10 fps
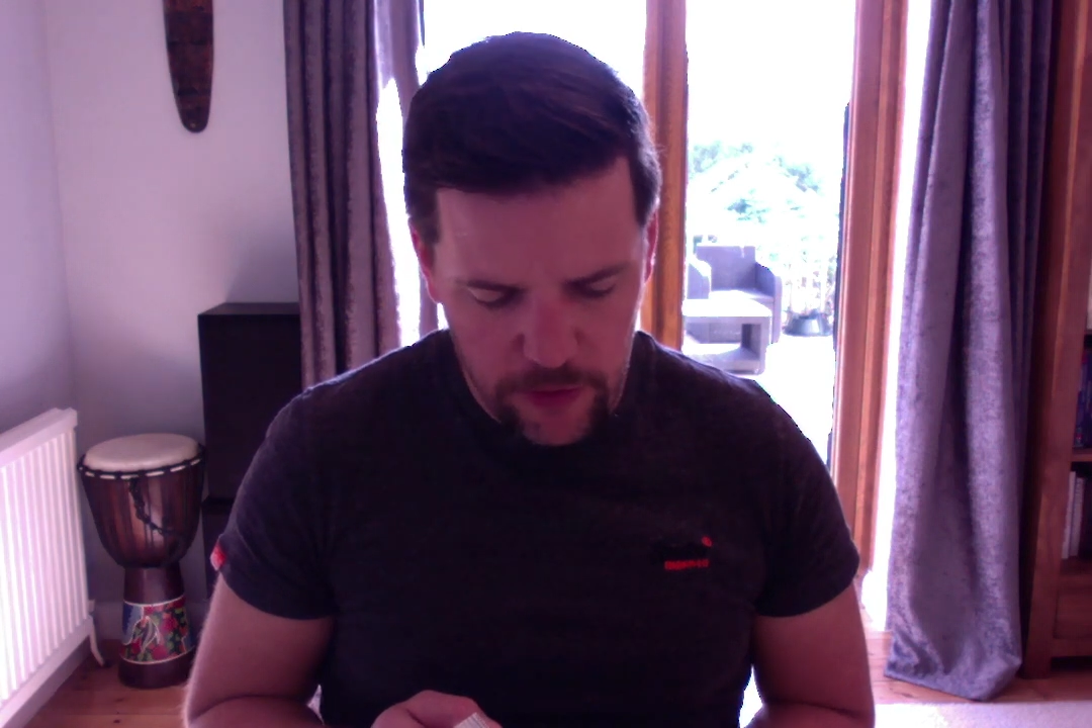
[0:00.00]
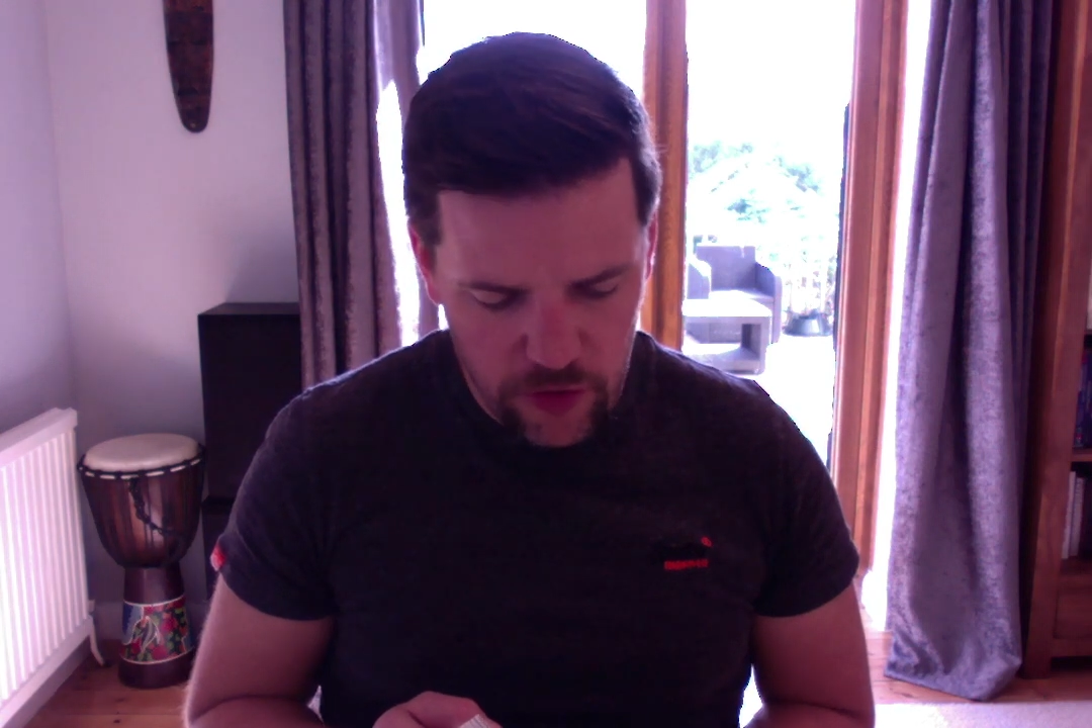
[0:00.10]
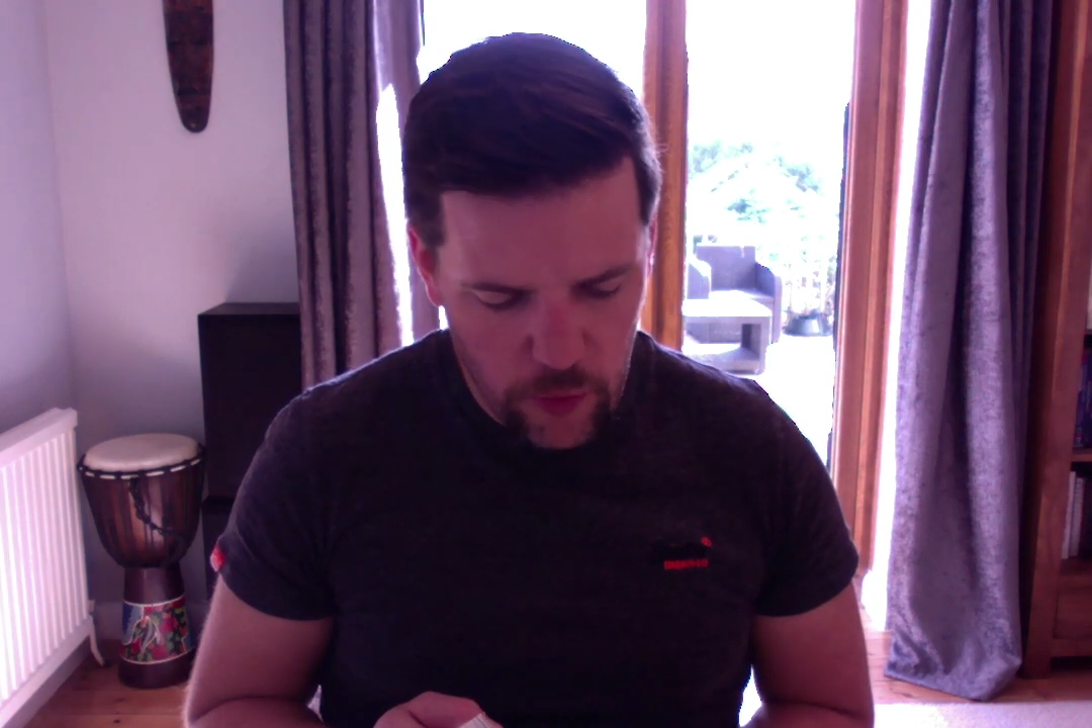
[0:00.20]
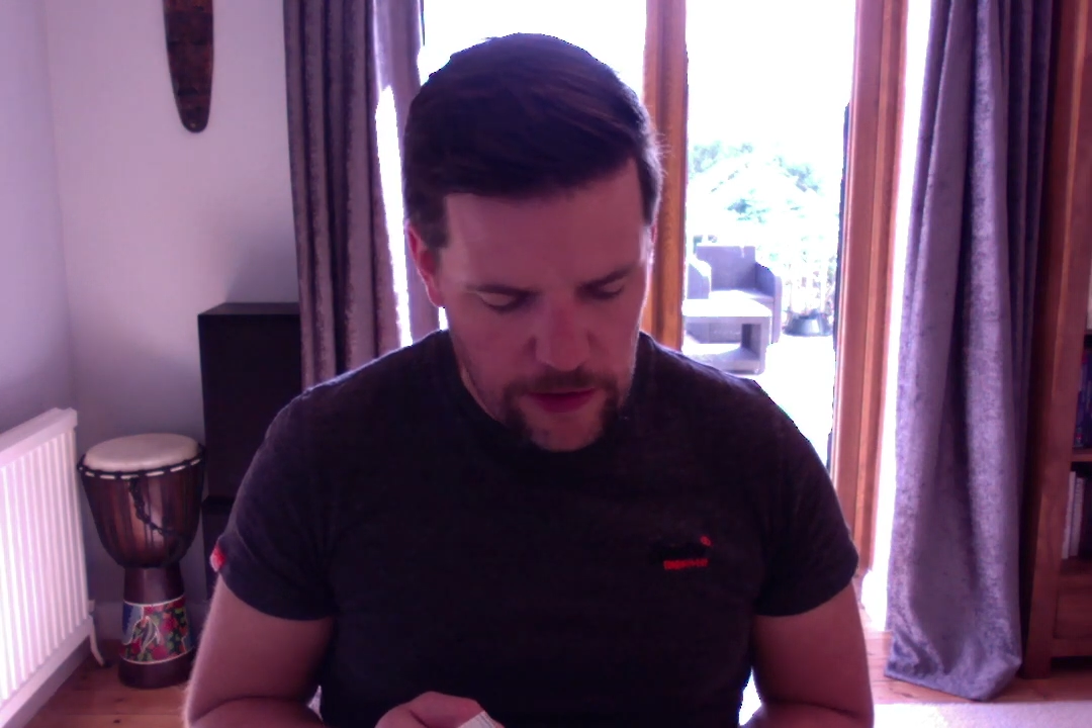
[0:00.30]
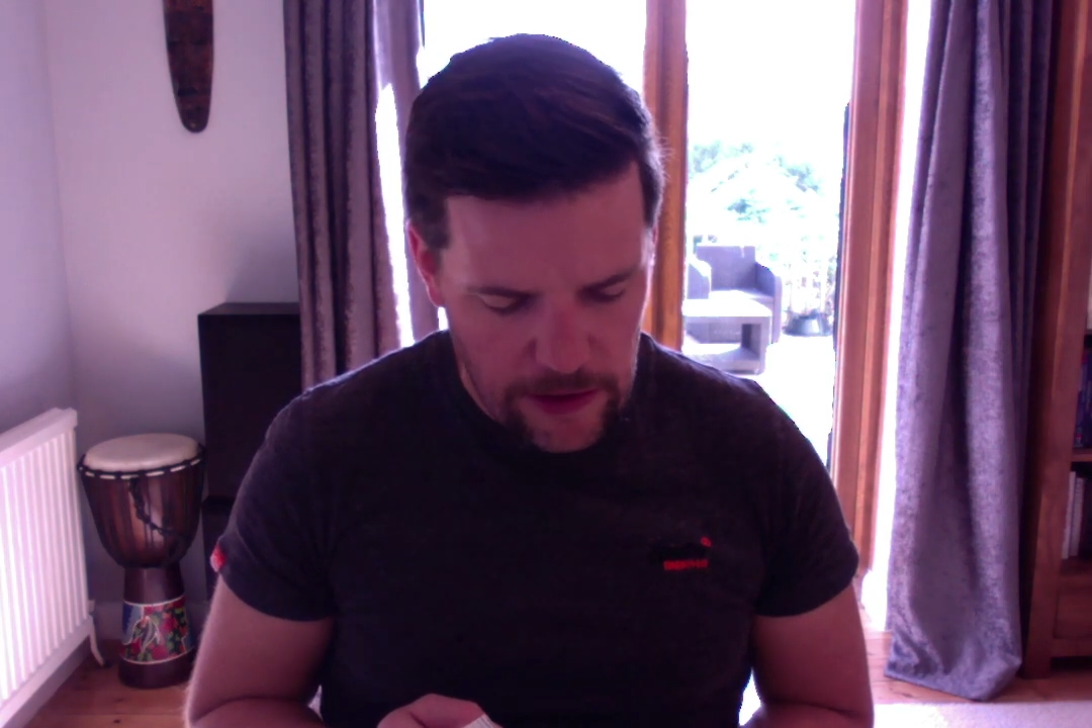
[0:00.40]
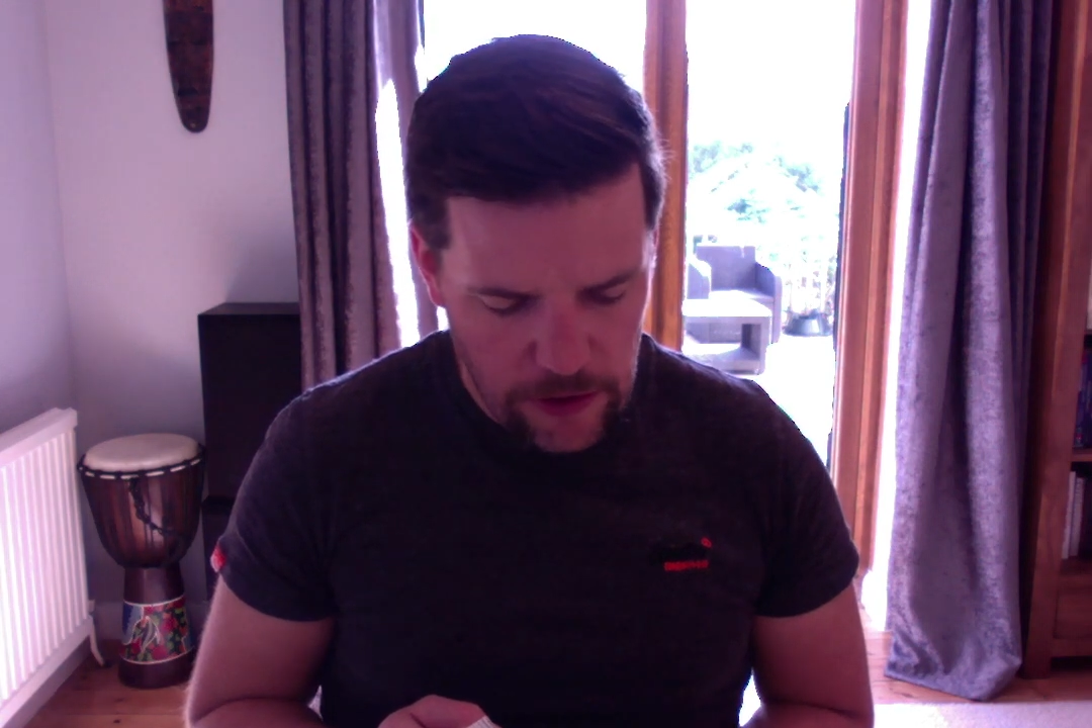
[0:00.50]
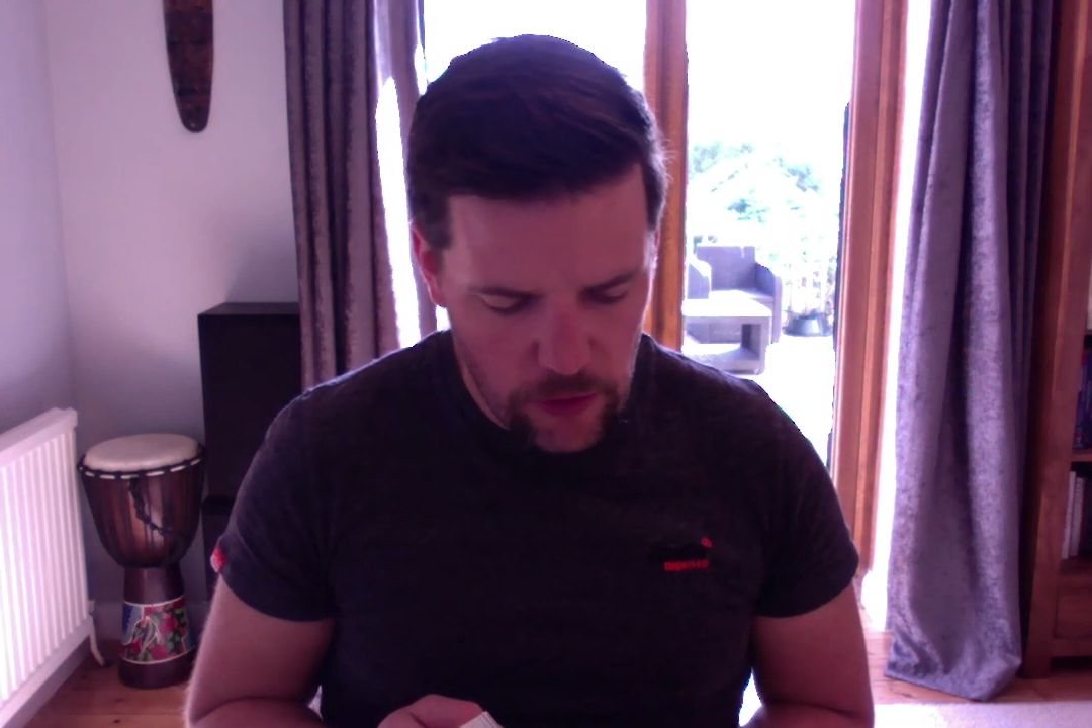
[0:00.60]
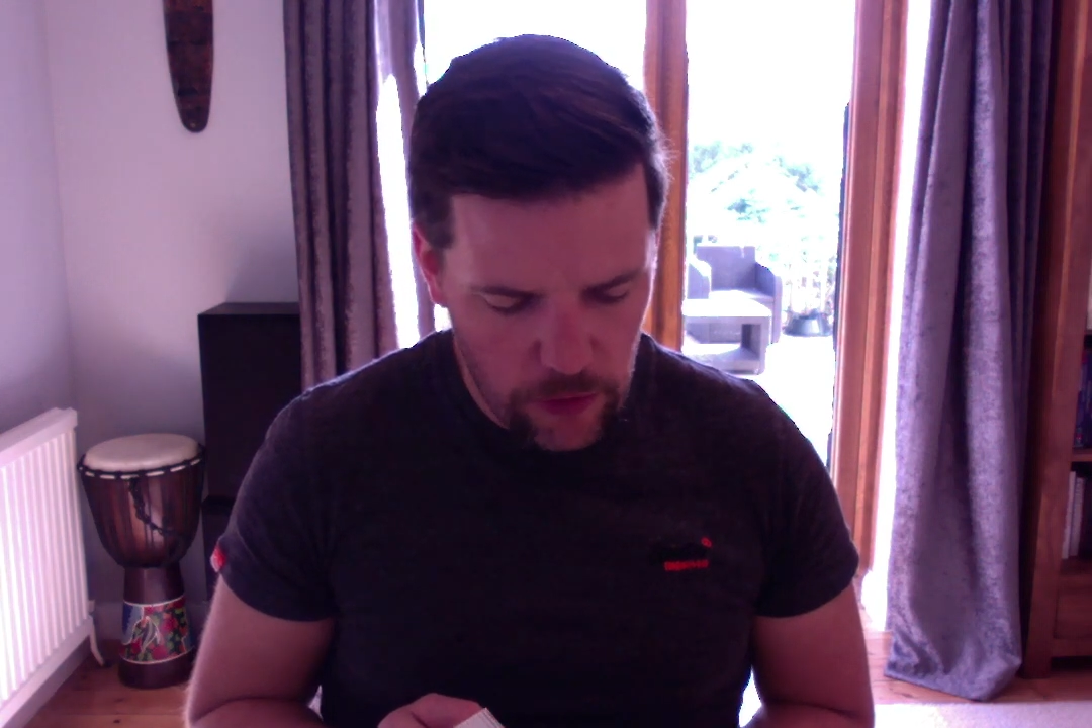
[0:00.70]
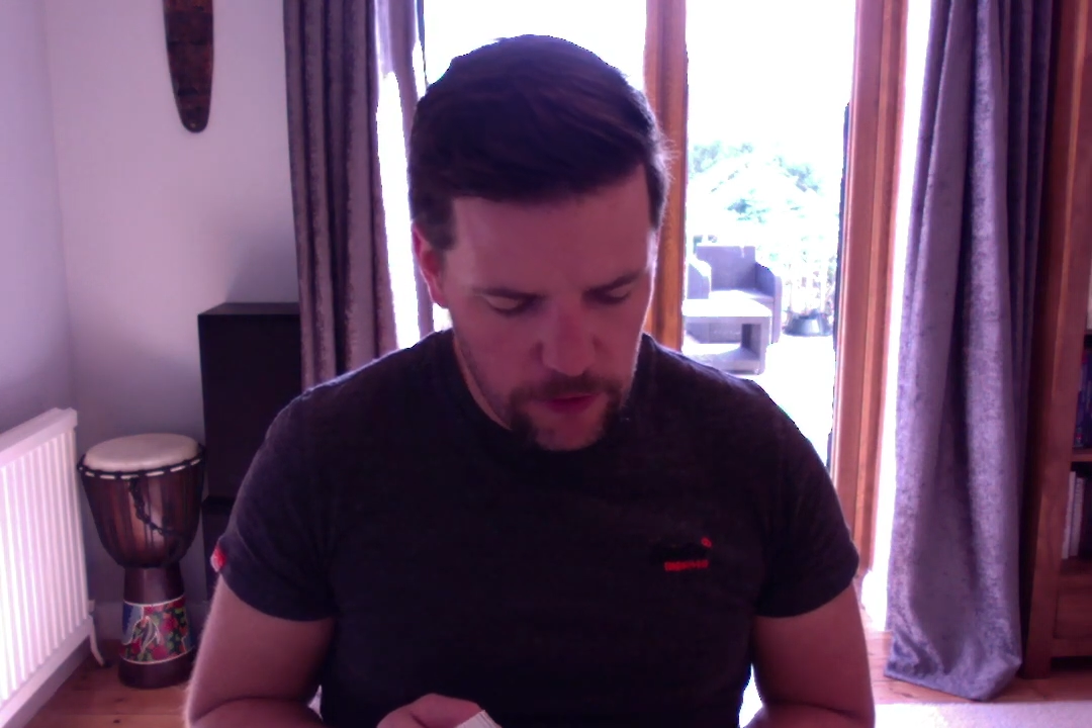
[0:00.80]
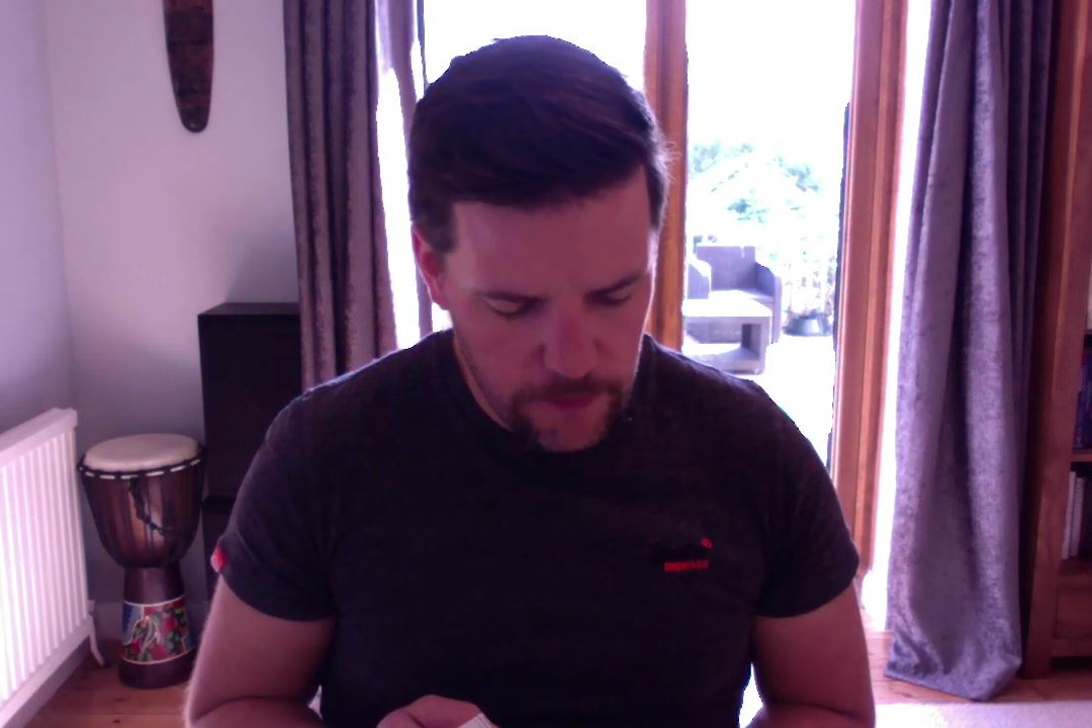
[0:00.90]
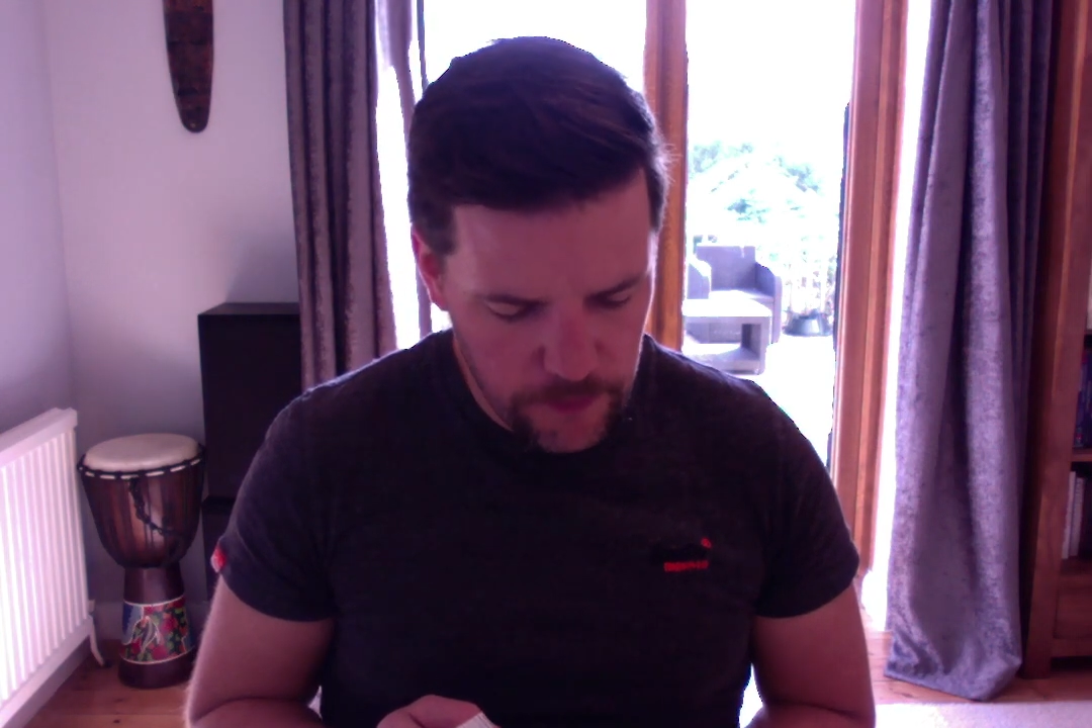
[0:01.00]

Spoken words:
a squeaky yawn,